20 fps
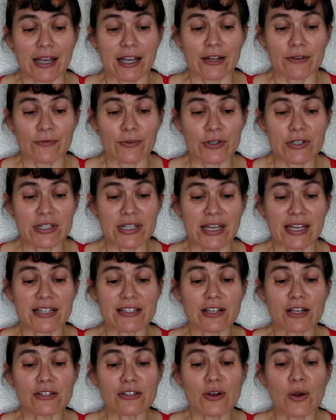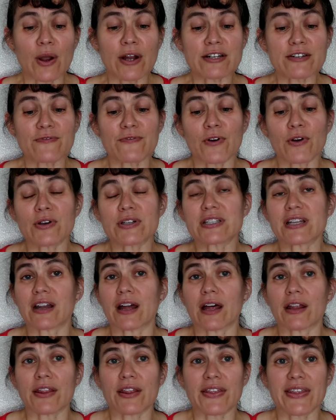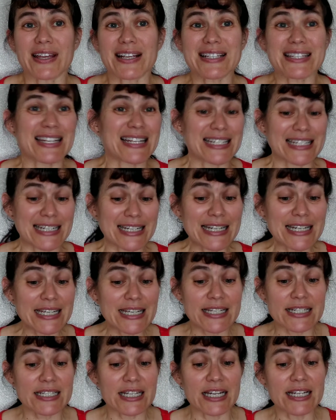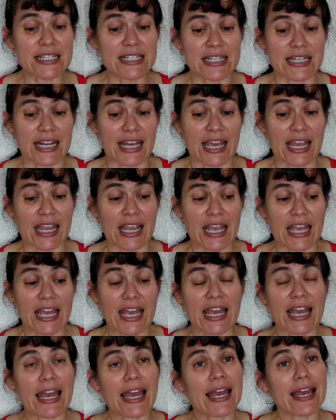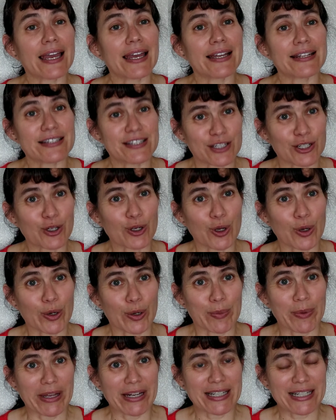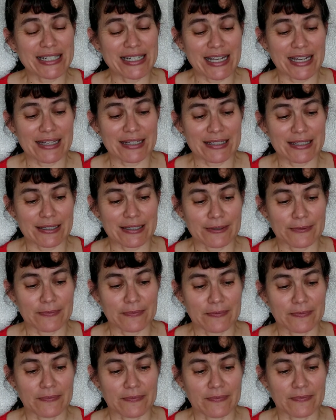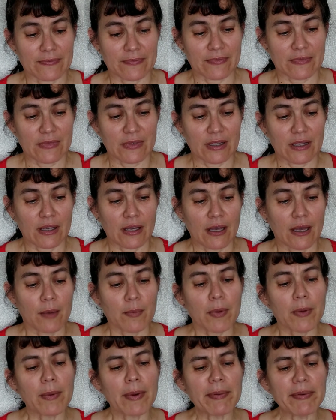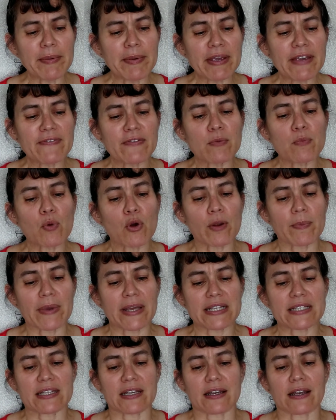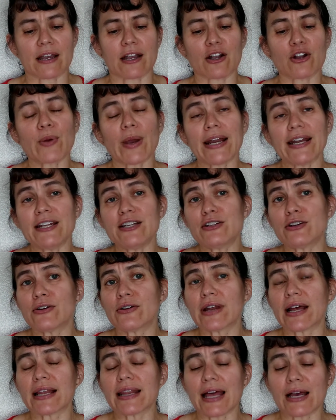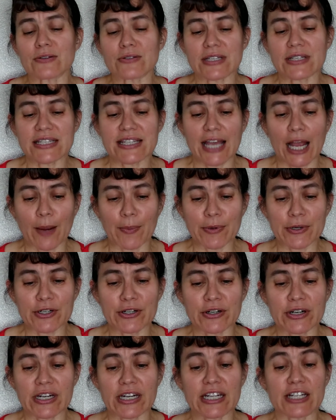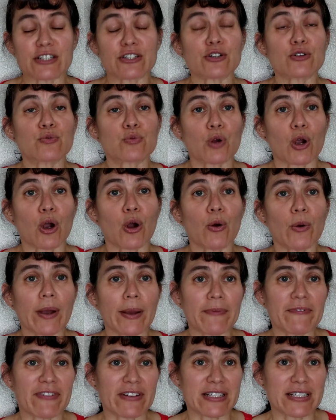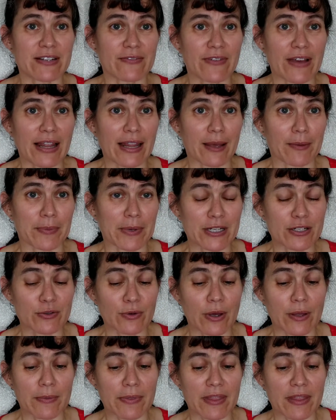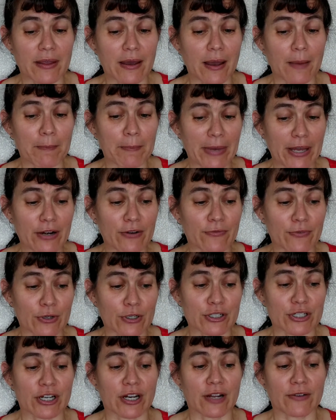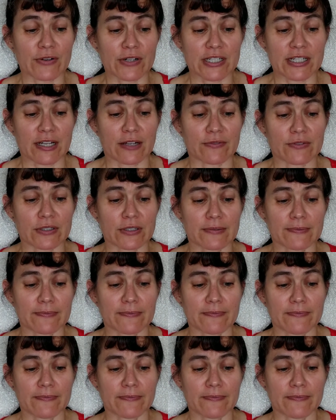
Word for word: Conversely, it's also hard to focus on all the things that didn't get done today and still go to bed content. But maybe even more basic, gratitude allows us the opportunity to grow and develop into a better version of ourselves.